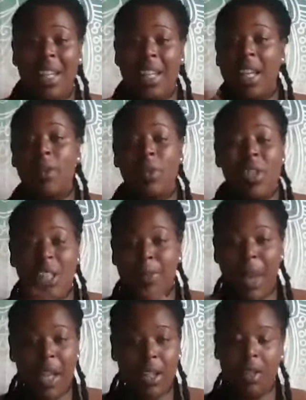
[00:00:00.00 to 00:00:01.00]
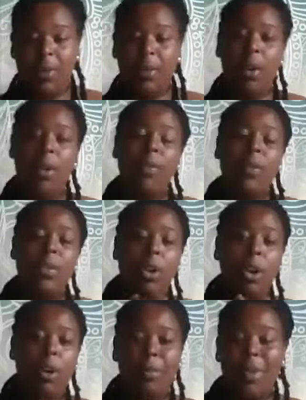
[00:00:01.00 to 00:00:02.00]
Irrespective of the
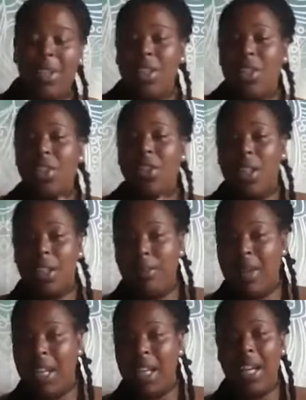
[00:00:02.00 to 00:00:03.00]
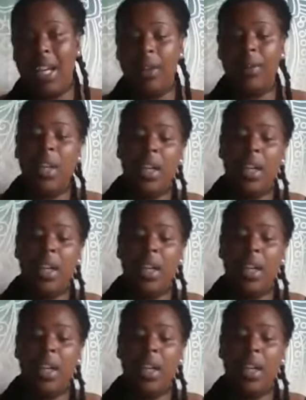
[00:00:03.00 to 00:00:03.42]
competition that you may have,